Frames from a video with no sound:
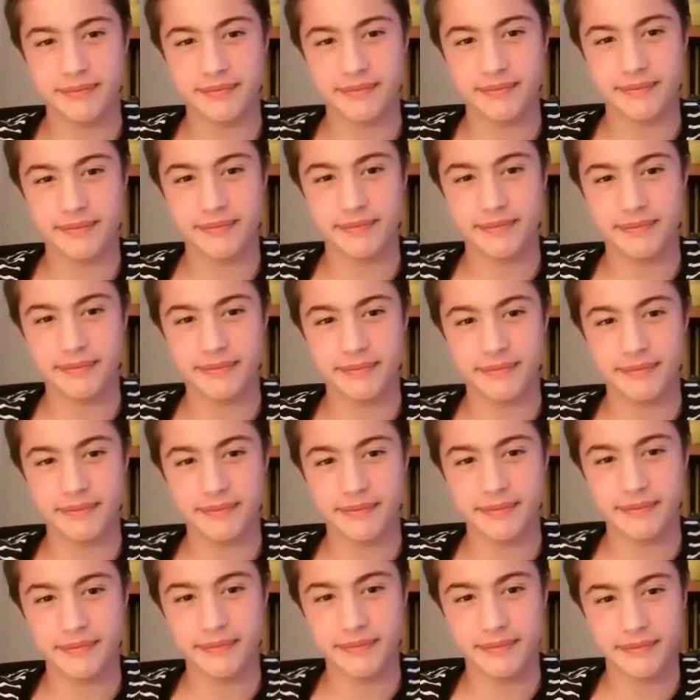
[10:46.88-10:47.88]

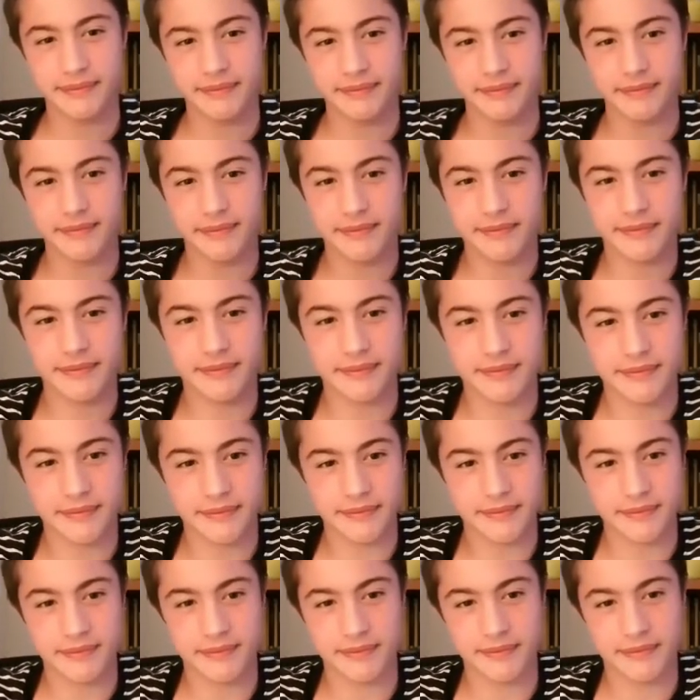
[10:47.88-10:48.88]

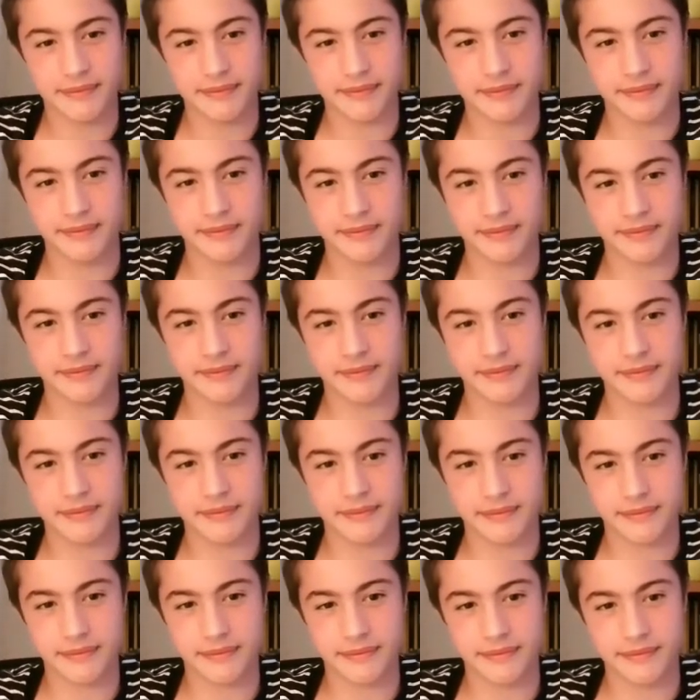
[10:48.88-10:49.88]

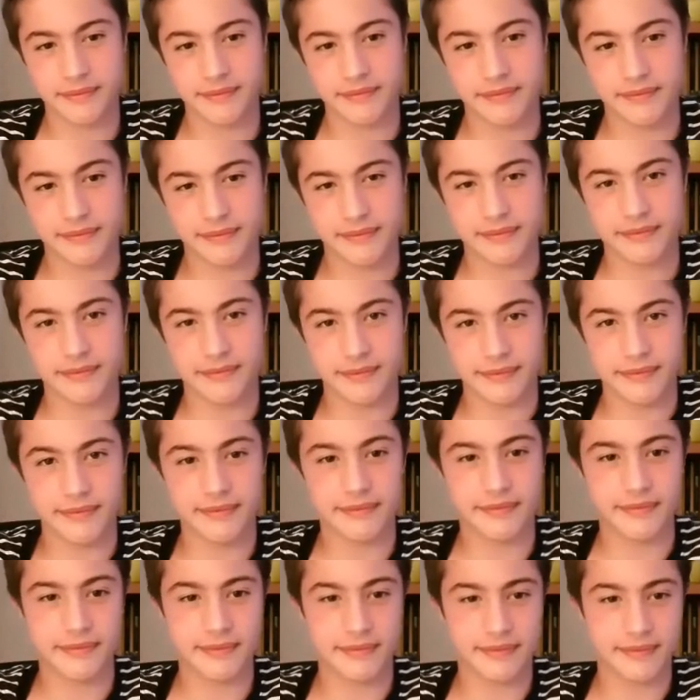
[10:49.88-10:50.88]

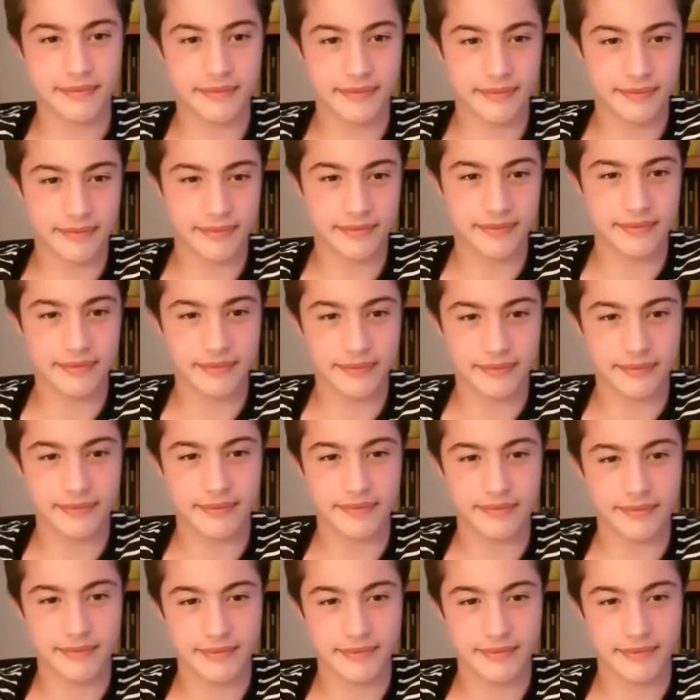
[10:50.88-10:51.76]
(silent)